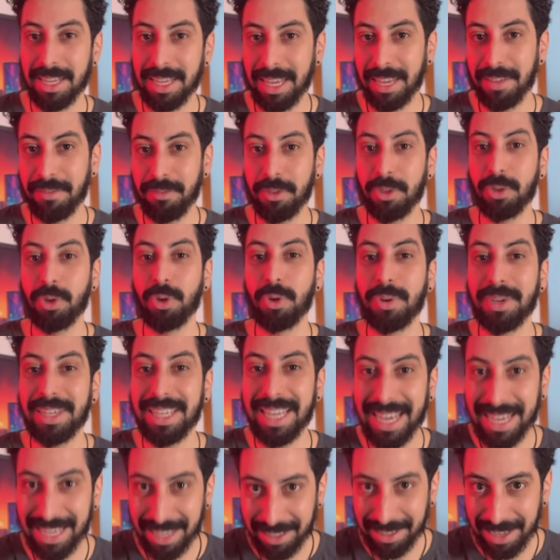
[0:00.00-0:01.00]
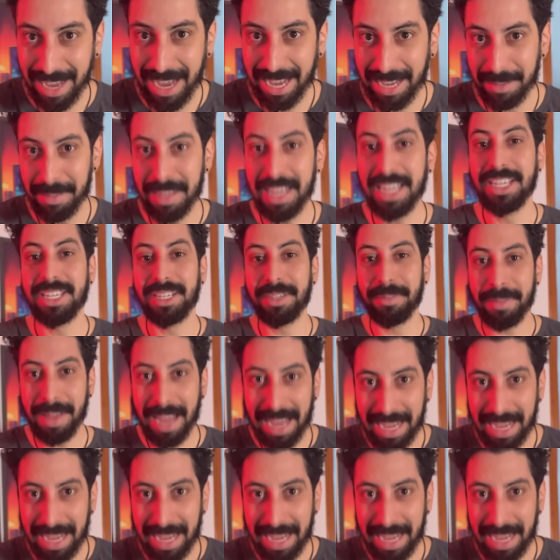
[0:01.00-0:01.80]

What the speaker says: if you create an animation by